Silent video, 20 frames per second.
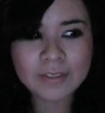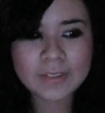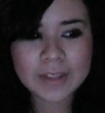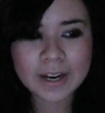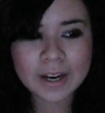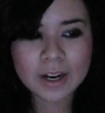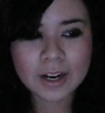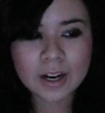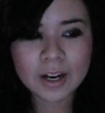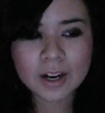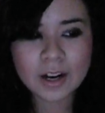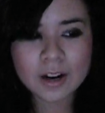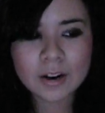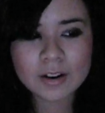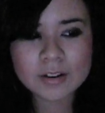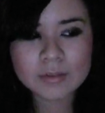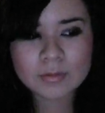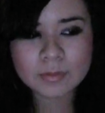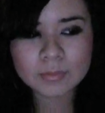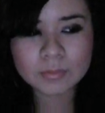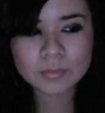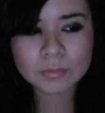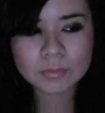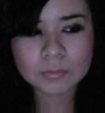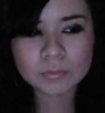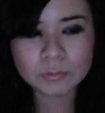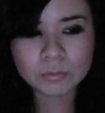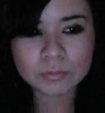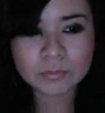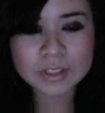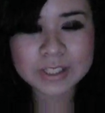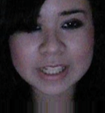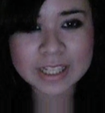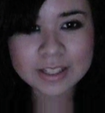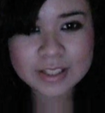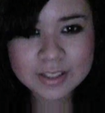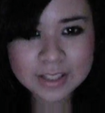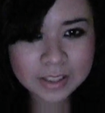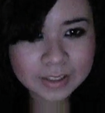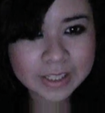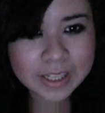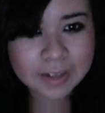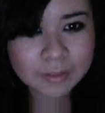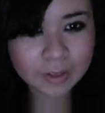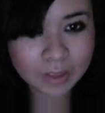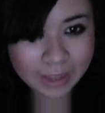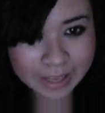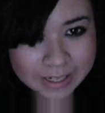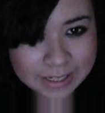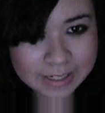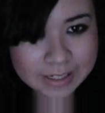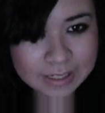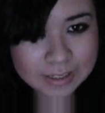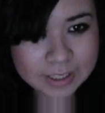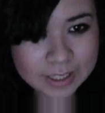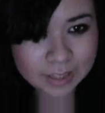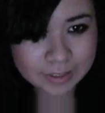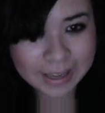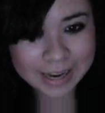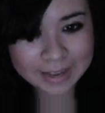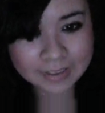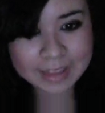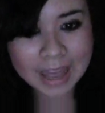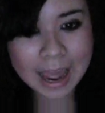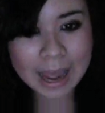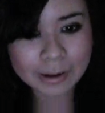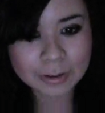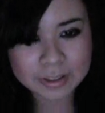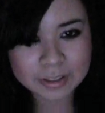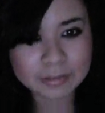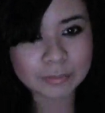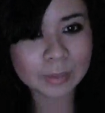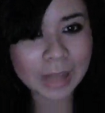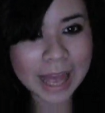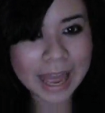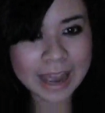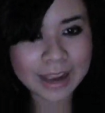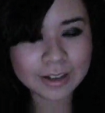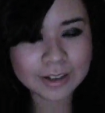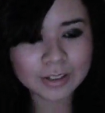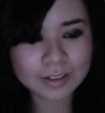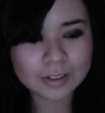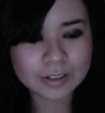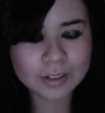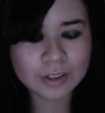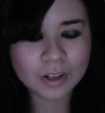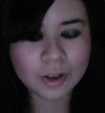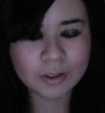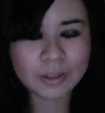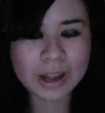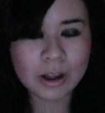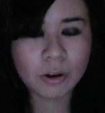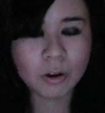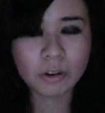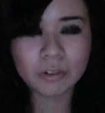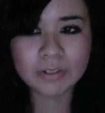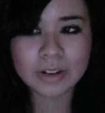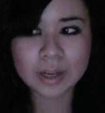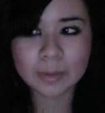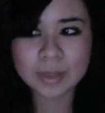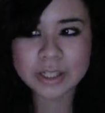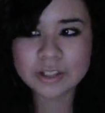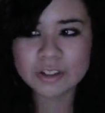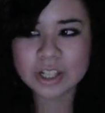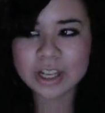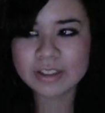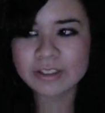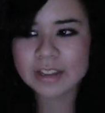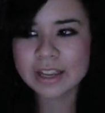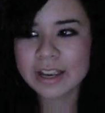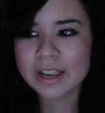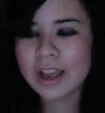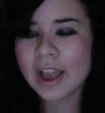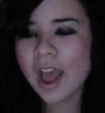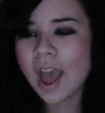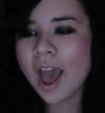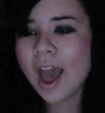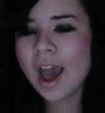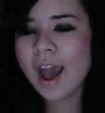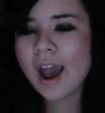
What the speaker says: They're distantly related to, like, the House of Black, you know, that whole family tree thing.